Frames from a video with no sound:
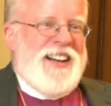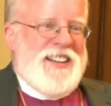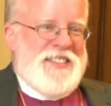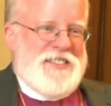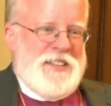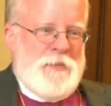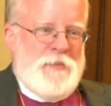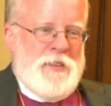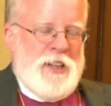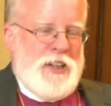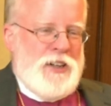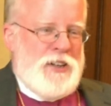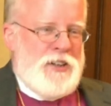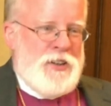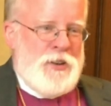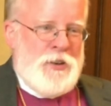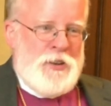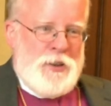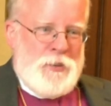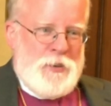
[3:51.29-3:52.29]
something
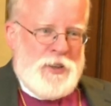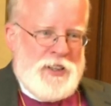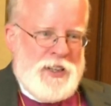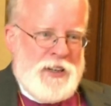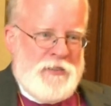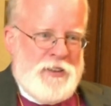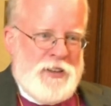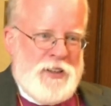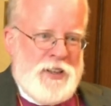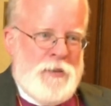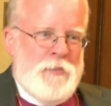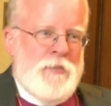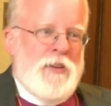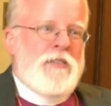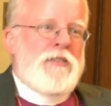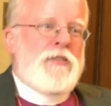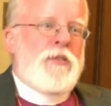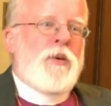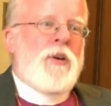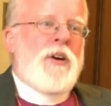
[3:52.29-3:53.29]
new that we'd never done
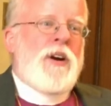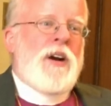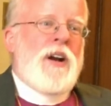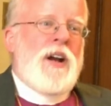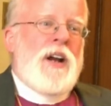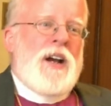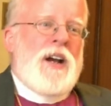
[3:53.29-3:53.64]
before,